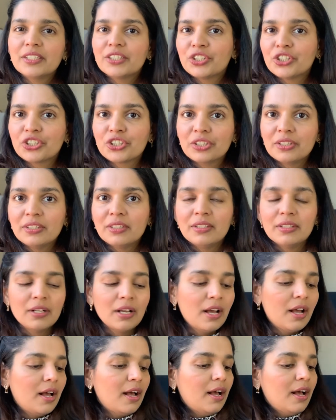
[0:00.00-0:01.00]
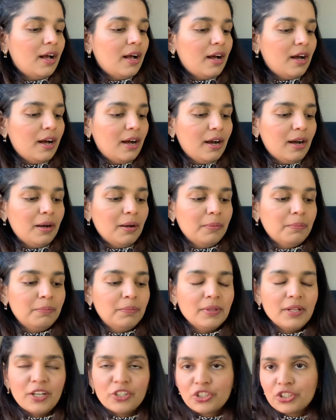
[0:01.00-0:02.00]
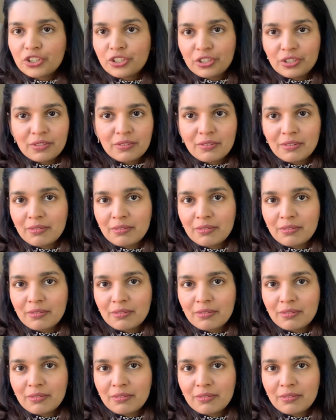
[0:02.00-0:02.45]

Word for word: edition uh, blush